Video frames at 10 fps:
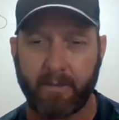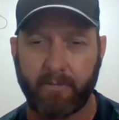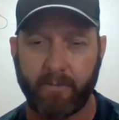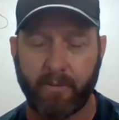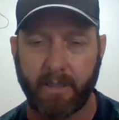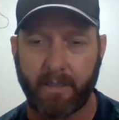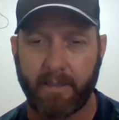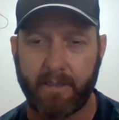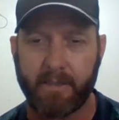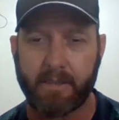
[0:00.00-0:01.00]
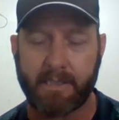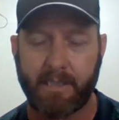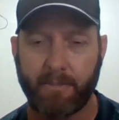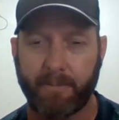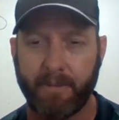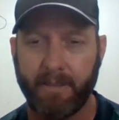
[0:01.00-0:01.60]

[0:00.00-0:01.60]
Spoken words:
it for your athletes is sleep.